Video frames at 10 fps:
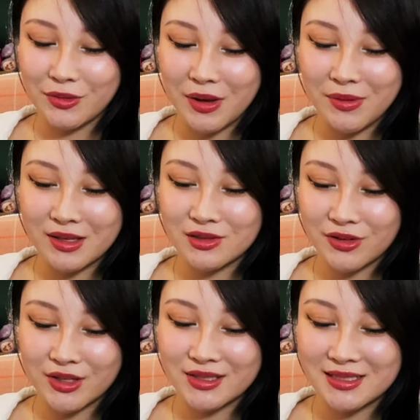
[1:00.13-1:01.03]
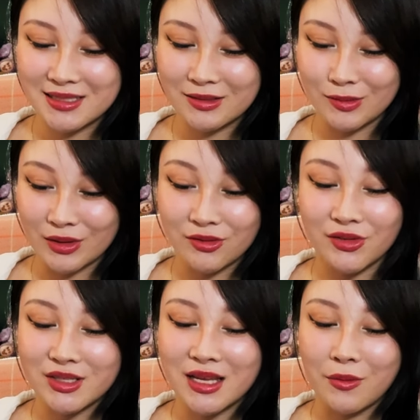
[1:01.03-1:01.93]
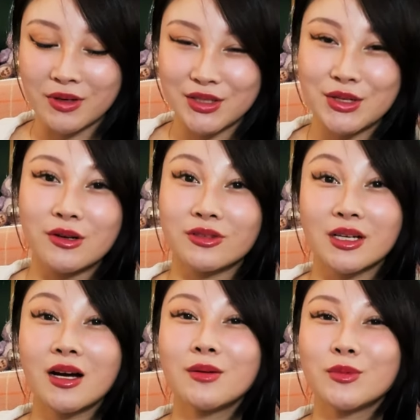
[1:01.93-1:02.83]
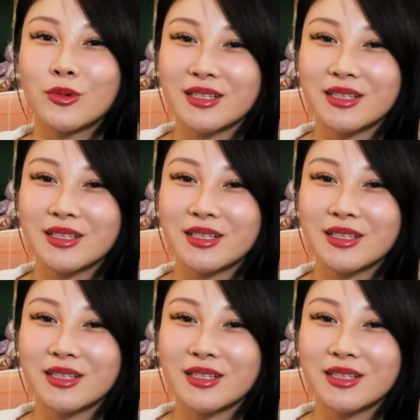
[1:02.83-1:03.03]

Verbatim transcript: one of my biggest fears, one of the fears I wanted to overcome,